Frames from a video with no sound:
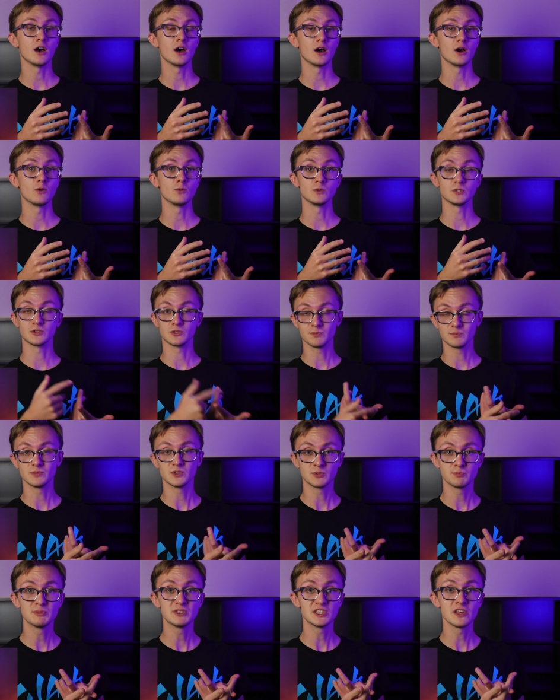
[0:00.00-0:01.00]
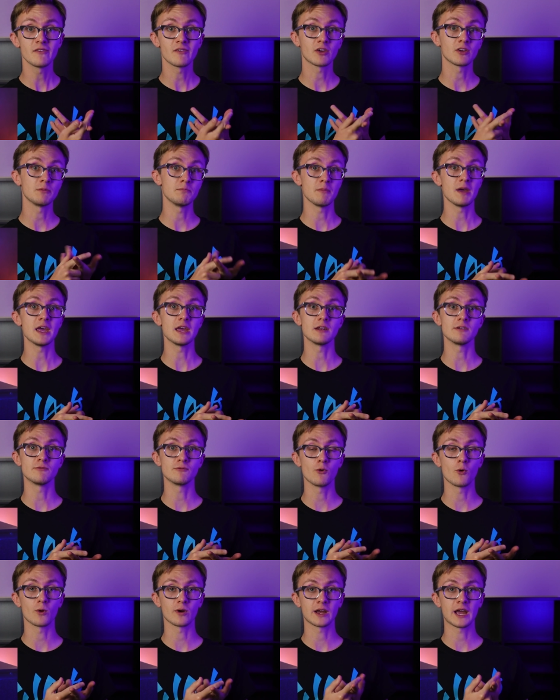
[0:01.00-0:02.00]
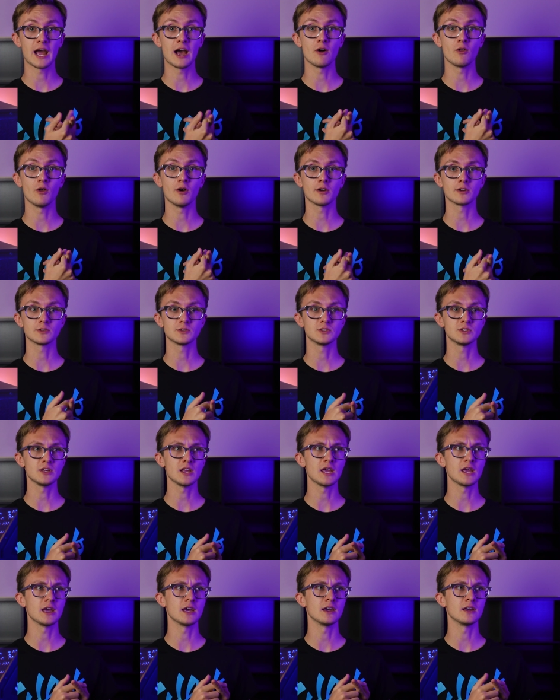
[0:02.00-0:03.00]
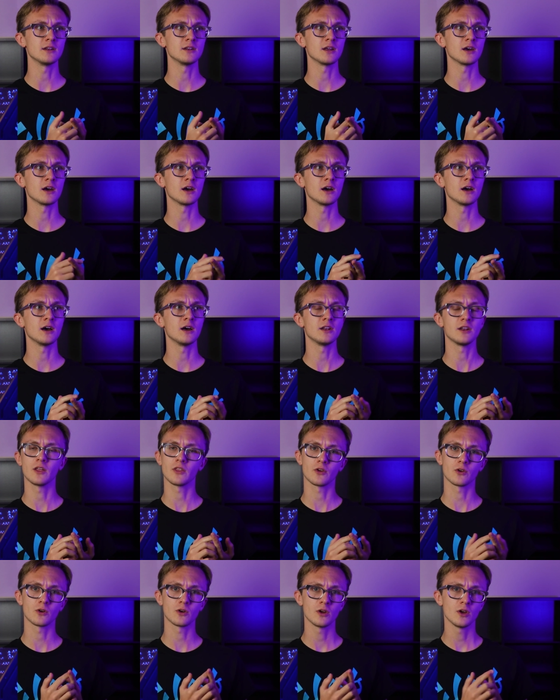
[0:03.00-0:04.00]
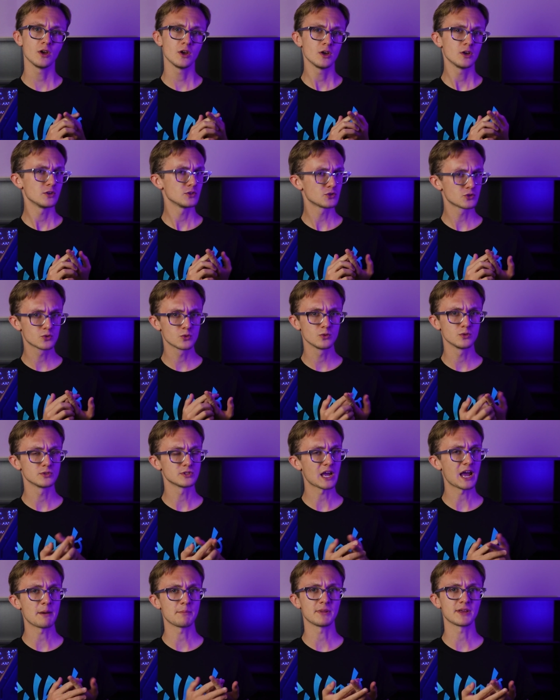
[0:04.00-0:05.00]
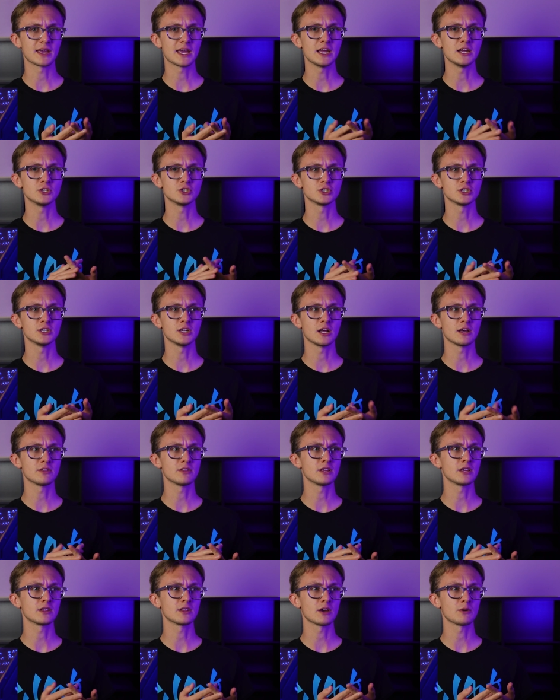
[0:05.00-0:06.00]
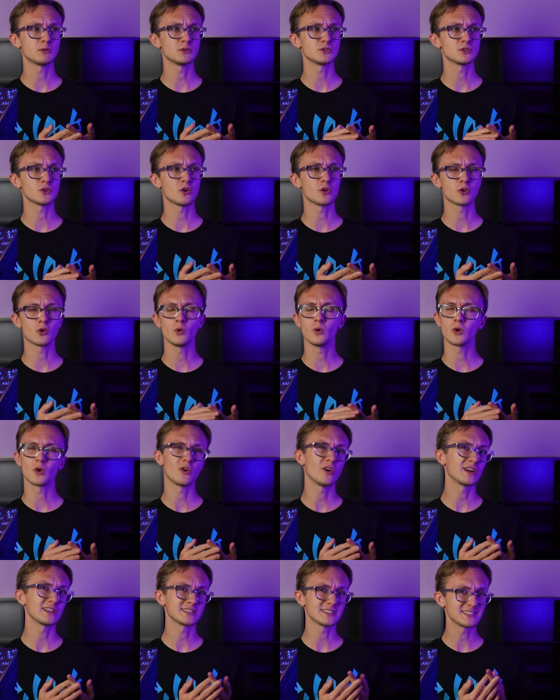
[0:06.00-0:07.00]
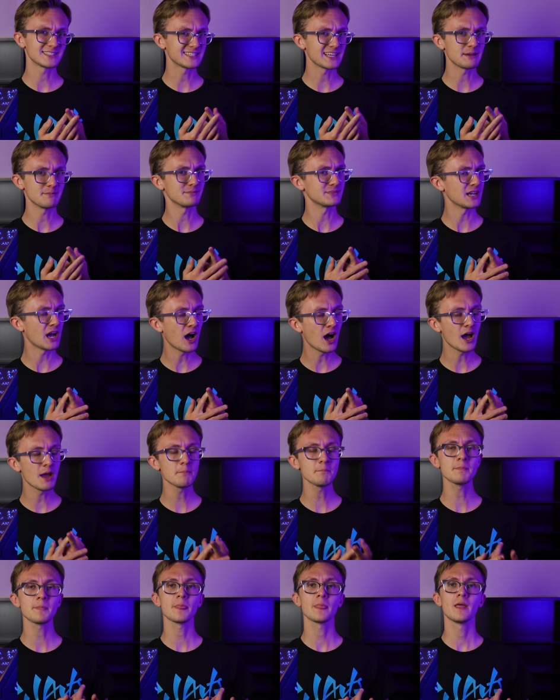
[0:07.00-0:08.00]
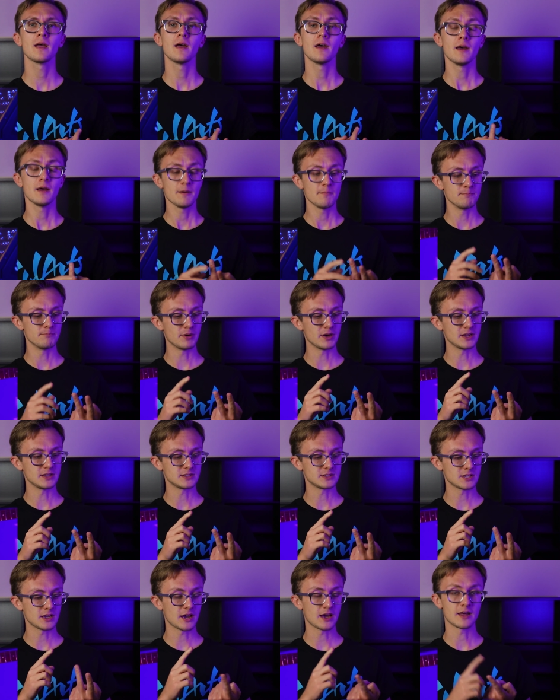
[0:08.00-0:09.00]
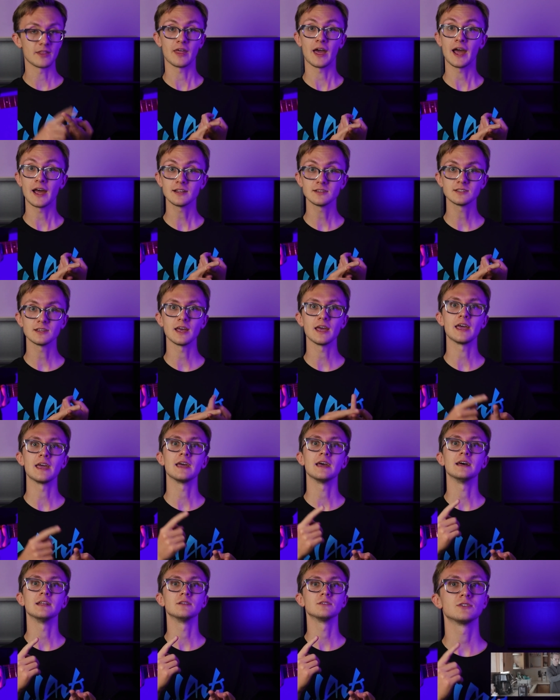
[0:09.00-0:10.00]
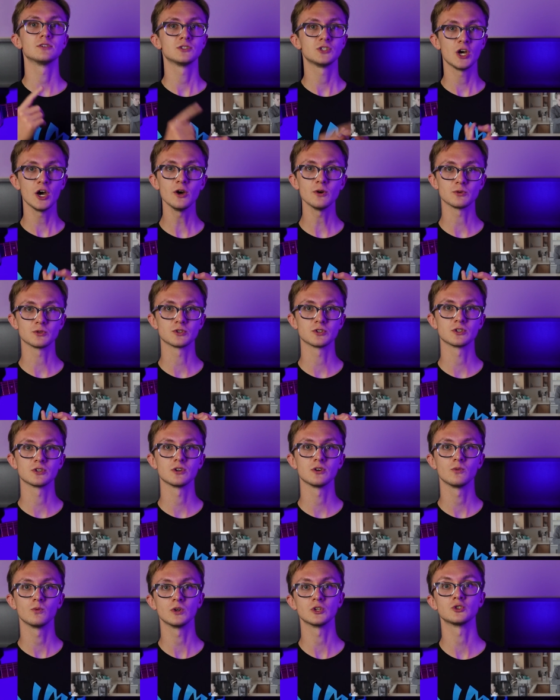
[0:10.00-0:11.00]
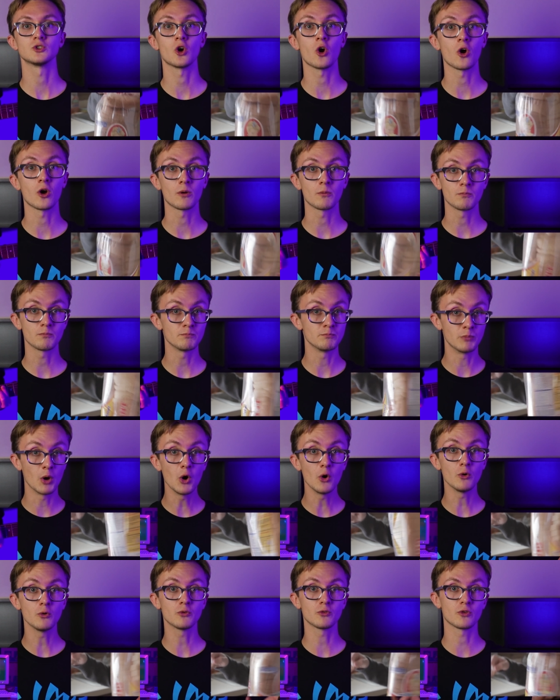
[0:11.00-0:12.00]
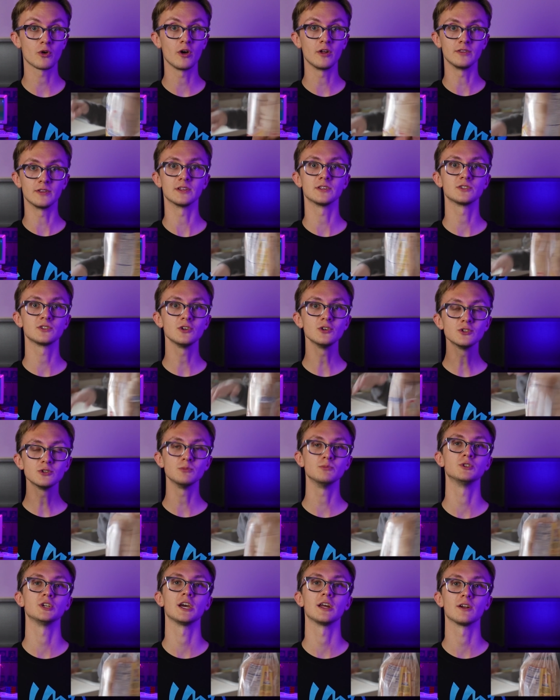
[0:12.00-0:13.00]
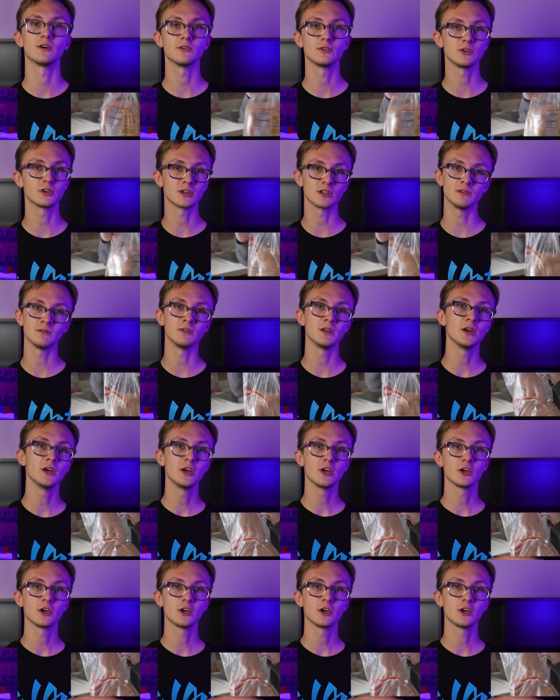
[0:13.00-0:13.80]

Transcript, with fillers: uh, was specifically made for CalArts and uh, another school's application I think that was going on at the same time. But uh, that and Toast, which are both on this YouTube channel. You can